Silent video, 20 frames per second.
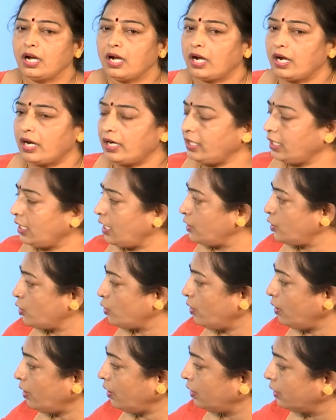and
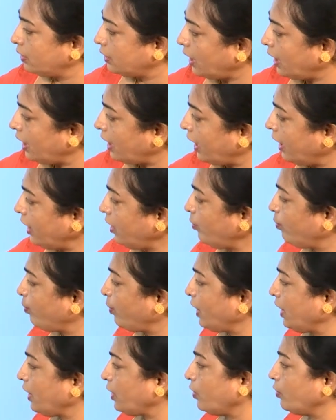also the line
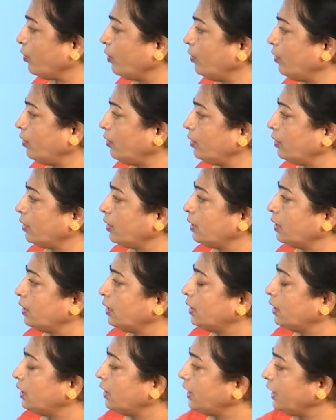PQ.
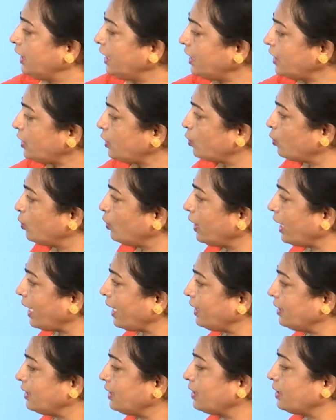These two
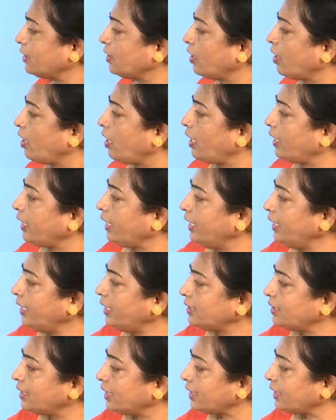lines are
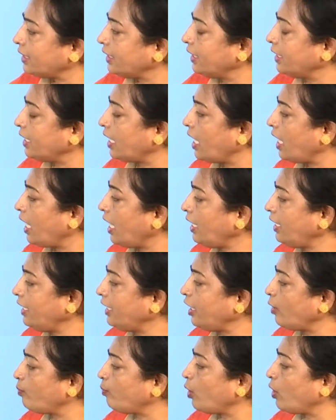intersecting at
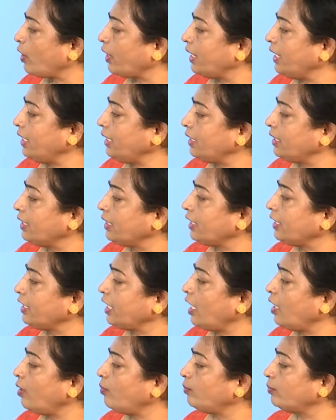a point
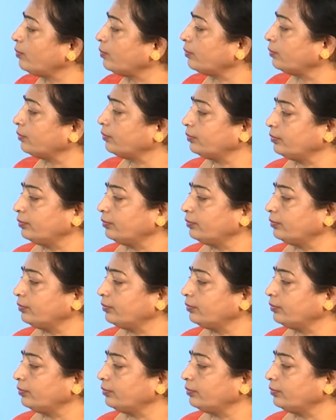M.